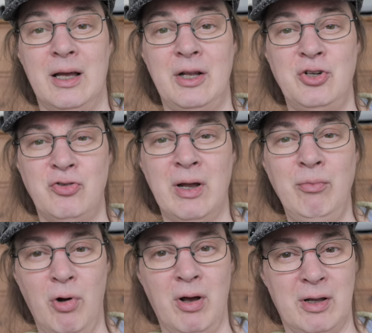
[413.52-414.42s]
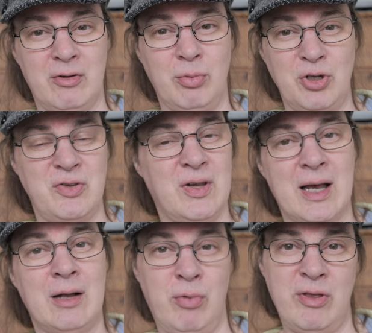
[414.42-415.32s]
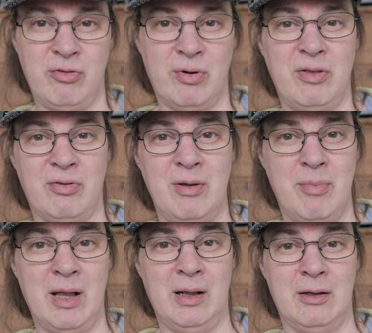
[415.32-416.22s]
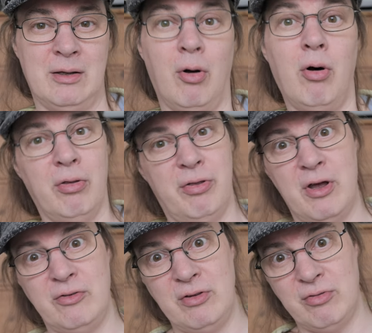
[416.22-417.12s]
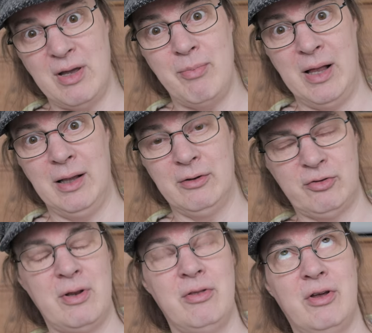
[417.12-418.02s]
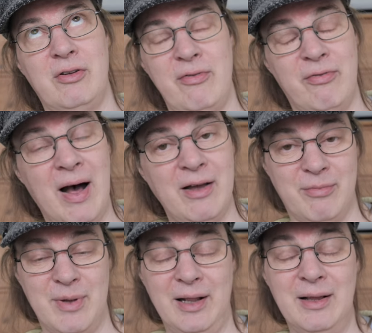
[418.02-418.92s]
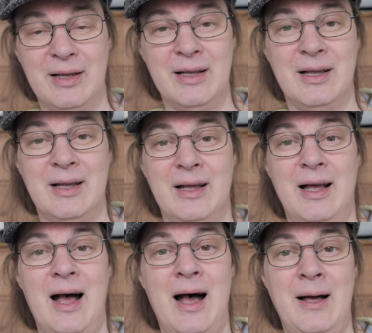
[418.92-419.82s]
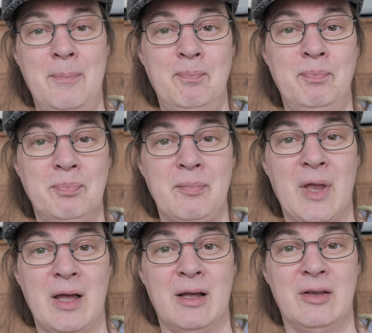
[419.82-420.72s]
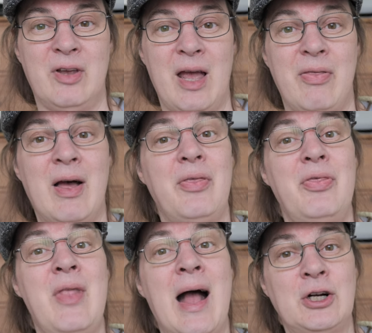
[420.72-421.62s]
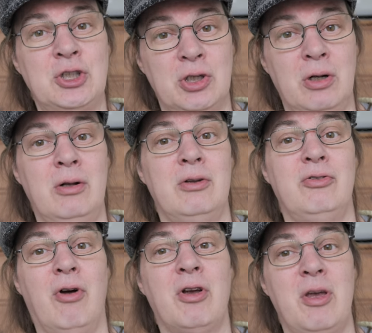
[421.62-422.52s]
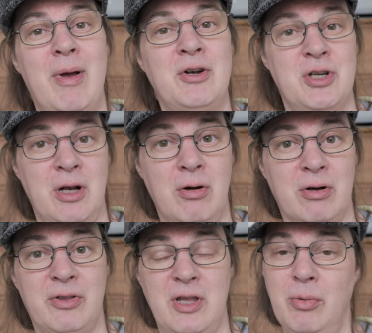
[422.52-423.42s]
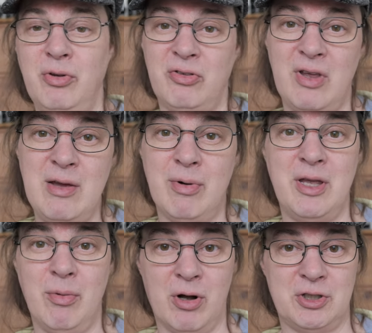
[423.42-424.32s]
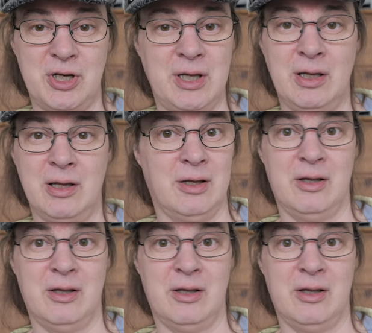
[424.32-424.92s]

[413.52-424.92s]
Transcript: and try and work as much as you can with 23 mil or 33 mil, sorry, 35 mil, um, to get that natural documentary look that you would see when you're watching